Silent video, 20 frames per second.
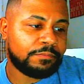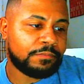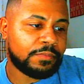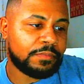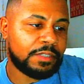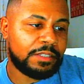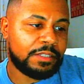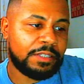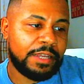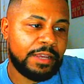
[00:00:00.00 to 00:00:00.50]

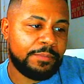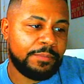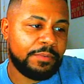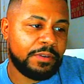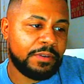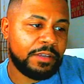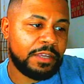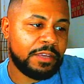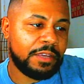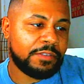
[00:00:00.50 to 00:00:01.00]
Tampa
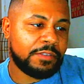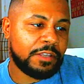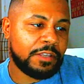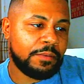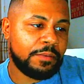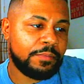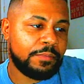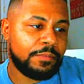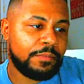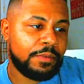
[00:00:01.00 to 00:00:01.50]
gives up
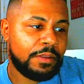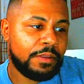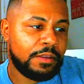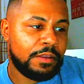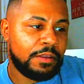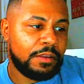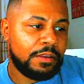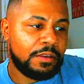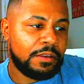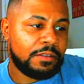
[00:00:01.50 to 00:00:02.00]

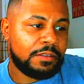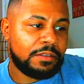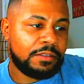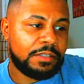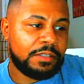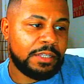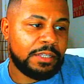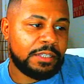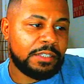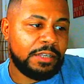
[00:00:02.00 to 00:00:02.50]

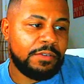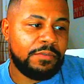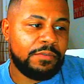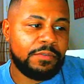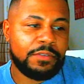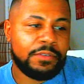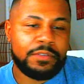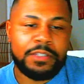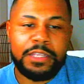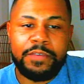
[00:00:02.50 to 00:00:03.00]
60
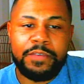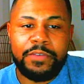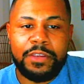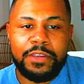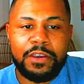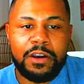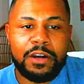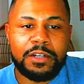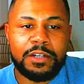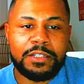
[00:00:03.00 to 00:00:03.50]
receiving
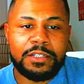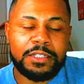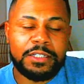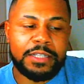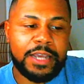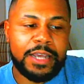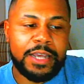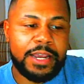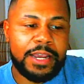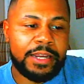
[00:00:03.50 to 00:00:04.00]
yards to
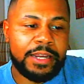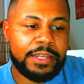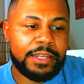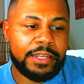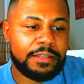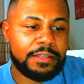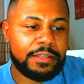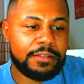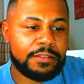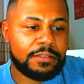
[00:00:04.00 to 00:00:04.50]
tight
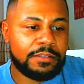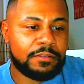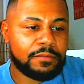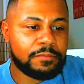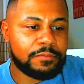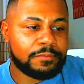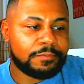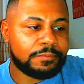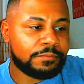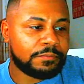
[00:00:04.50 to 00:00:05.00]
ends,
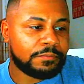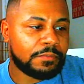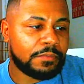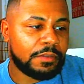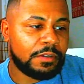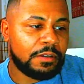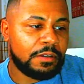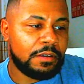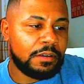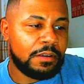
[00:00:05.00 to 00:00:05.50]

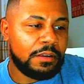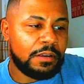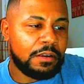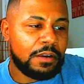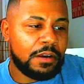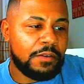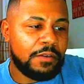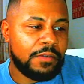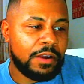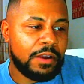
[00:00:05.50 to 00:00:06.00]

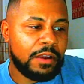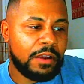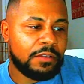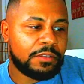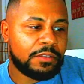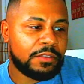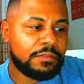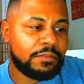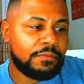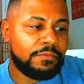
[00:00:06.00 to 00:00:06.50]
around
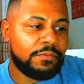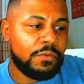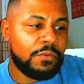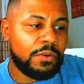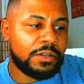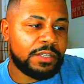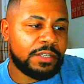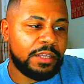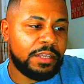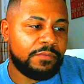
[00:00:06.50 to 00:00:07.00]

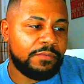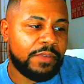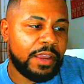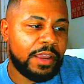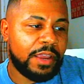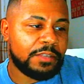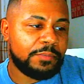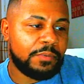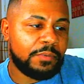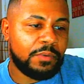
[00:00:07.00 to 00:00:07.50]
14 fantasy
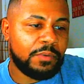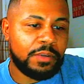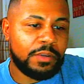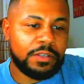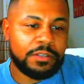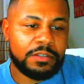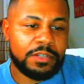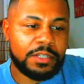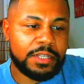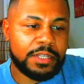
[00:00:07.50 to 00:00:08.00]
points to
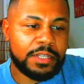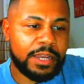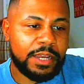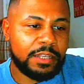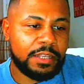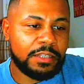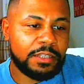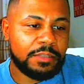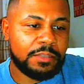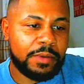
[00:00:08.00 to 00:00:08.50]
the tight end
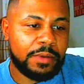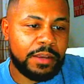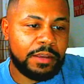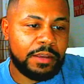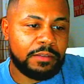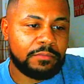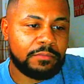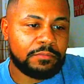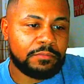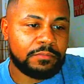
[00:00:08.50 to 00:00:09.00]
spot.
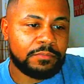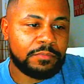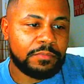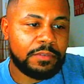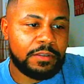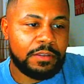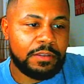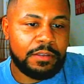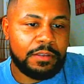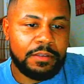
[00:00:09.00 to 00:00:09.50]

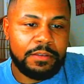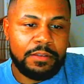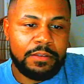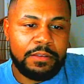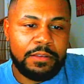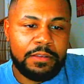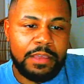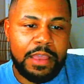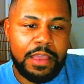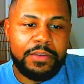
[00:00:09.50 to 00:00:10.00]

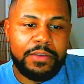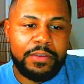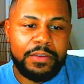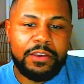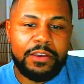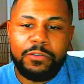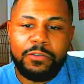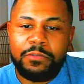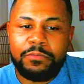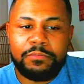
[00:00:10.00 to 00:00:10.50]
Evan
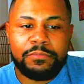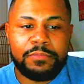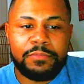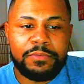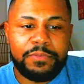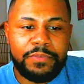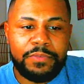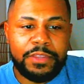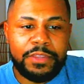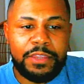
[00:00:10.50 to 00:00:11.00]
Ingram,
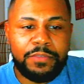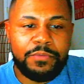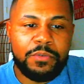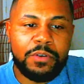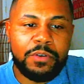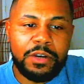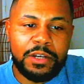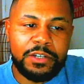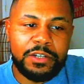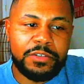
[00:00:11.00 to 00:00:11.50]

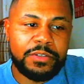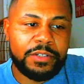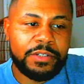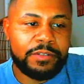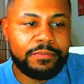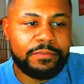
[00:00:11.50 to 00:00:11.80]
5,400.